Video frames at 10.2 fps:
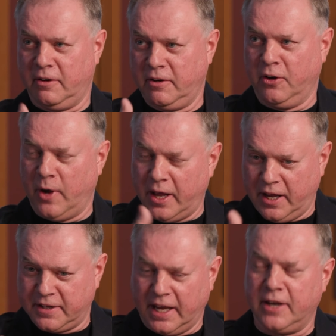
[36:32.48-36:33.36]

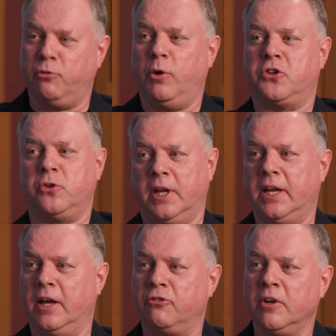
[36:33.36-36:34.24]
at the end of which you then
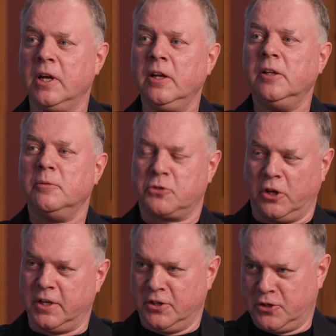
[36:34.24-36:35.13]
have
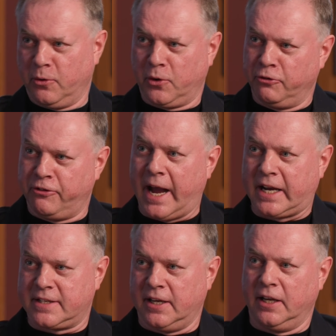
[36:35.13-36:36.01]
certain historical
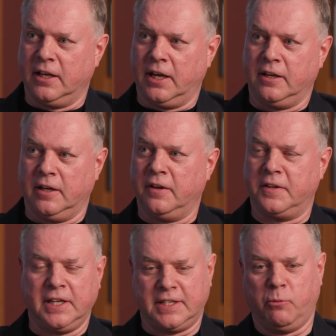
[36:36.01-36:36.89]
facts and
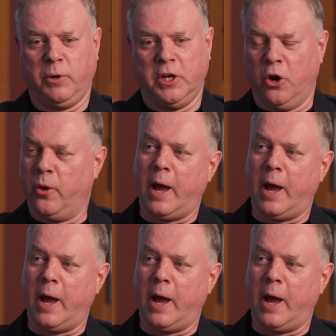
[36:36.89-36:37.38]
things that we know